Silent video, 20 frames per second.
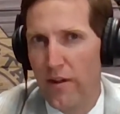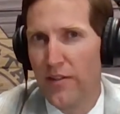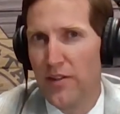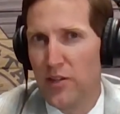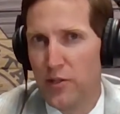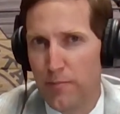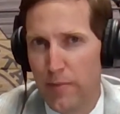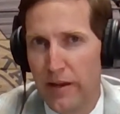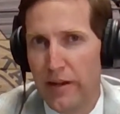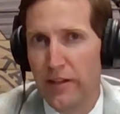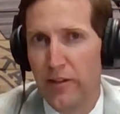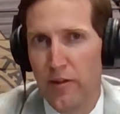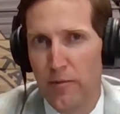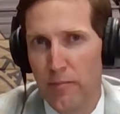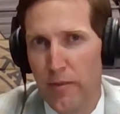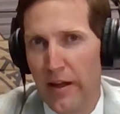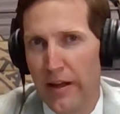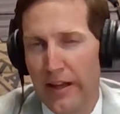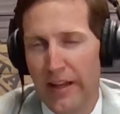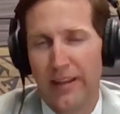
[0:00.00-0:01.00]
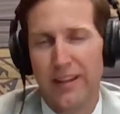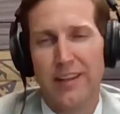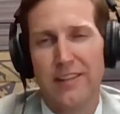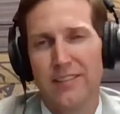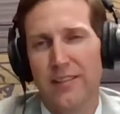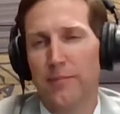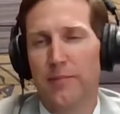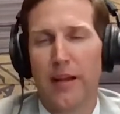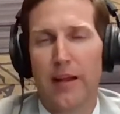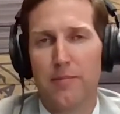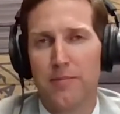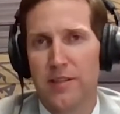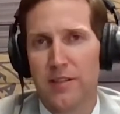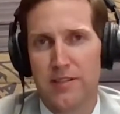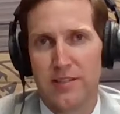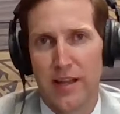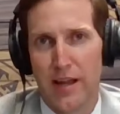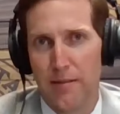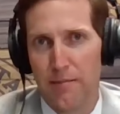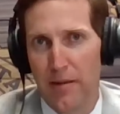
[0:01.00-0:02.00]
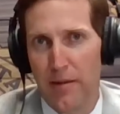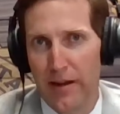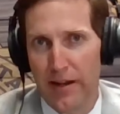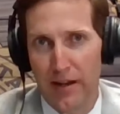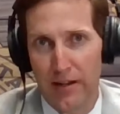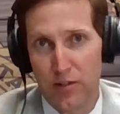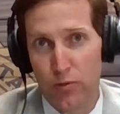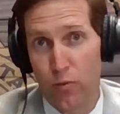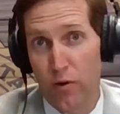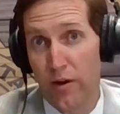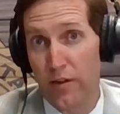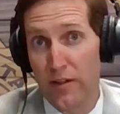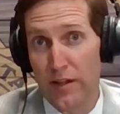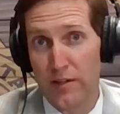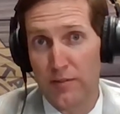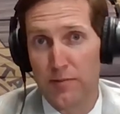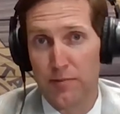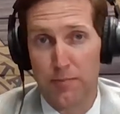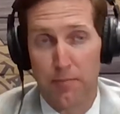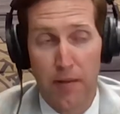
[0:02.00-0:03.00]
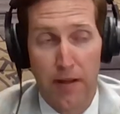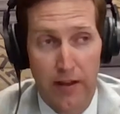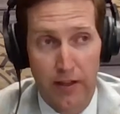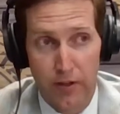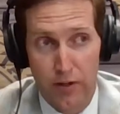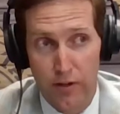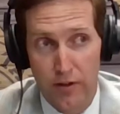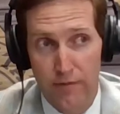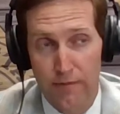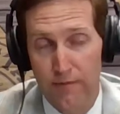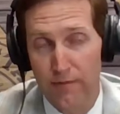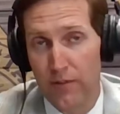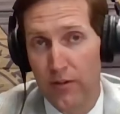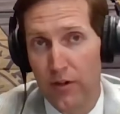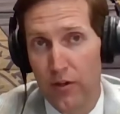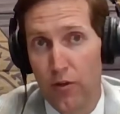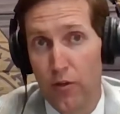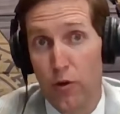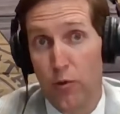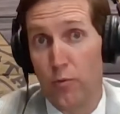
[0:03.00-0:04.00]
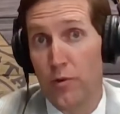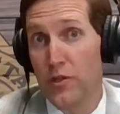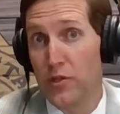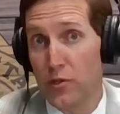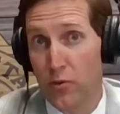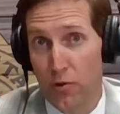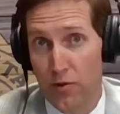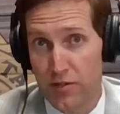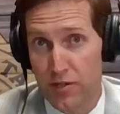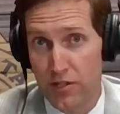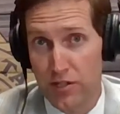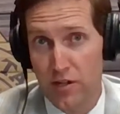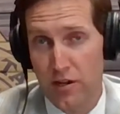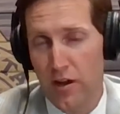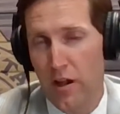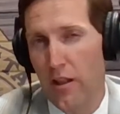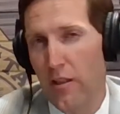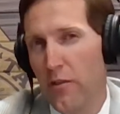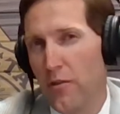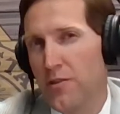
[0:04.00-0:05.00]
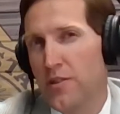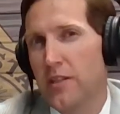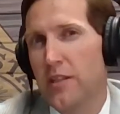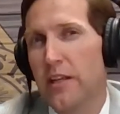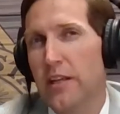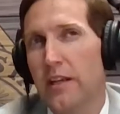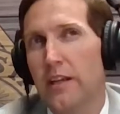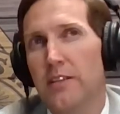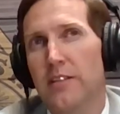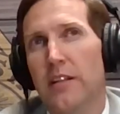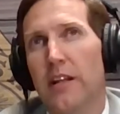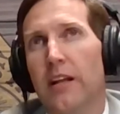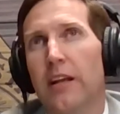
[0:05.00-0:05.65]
Where are they spending their money? And sometimes it's not money; it's where are they spending their resources and all of those things.